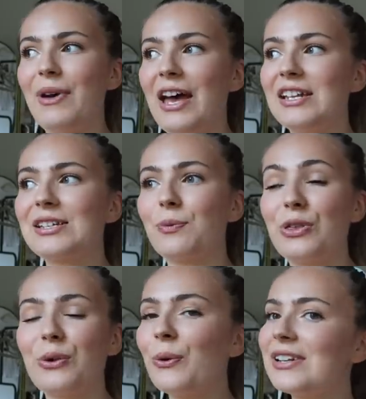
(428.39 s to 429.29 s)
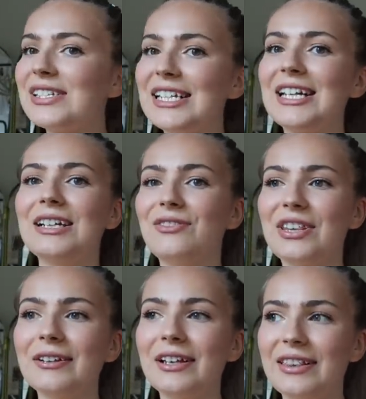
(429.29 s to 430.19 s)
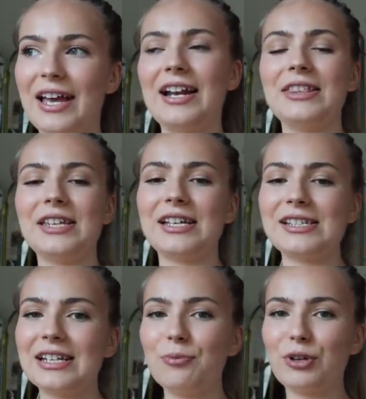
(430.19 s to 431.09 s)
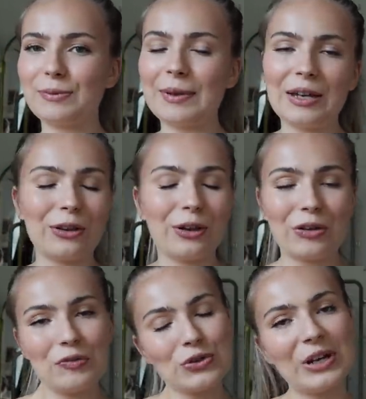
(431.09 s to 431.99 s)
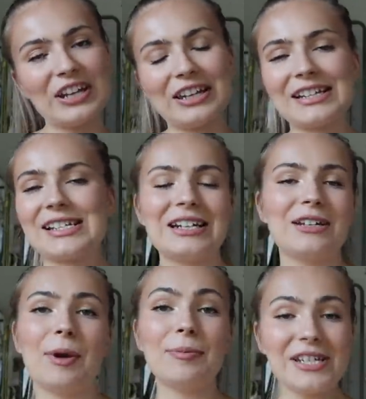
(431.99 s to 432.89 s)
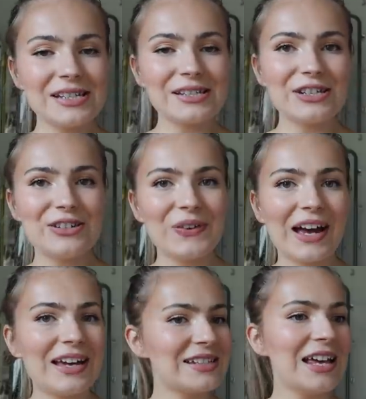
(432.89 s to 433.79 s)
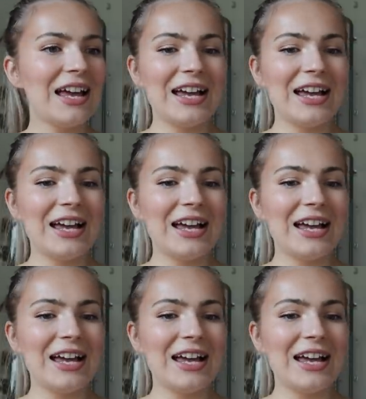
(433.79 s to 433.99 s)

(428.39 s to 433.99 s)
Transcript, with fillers: but with quarantine and everything like that, I think it's gonna bring me a lot of joy, like sending my pieces to you guys,